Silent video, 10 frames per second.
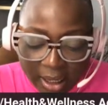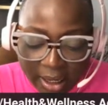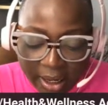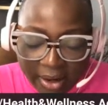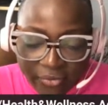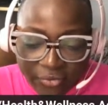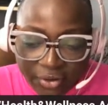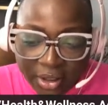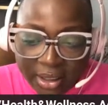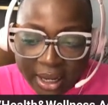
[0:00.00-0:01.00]
I
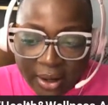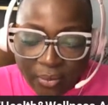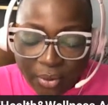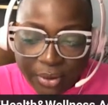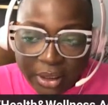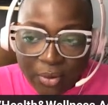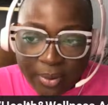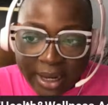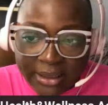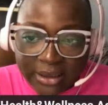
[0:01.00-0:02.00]
feel like when we go
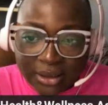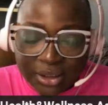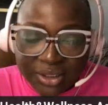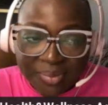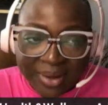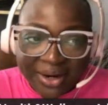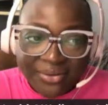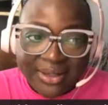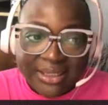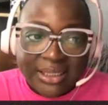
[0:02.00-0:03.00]
back to just
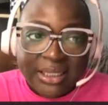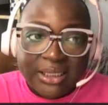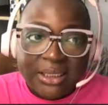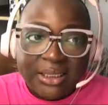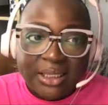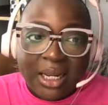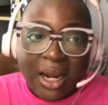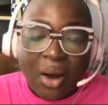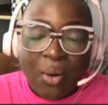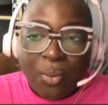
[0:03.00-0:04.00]
manifestations and
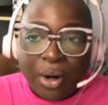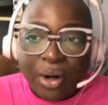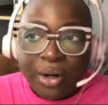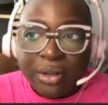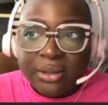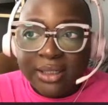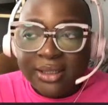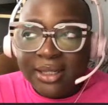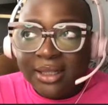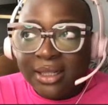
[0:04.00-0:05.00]
our words, I
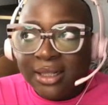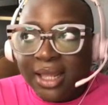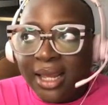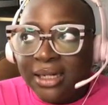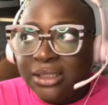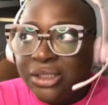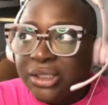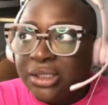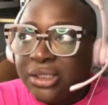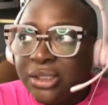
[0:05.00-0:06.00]
think that that is
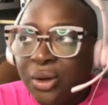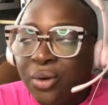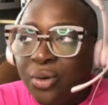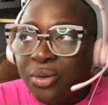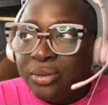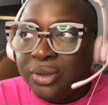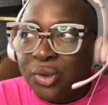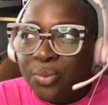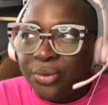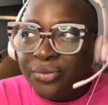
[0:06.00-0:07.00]
just so,
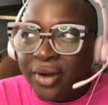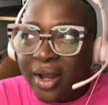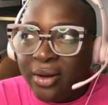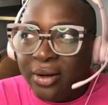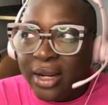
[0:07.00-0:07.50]
so profound.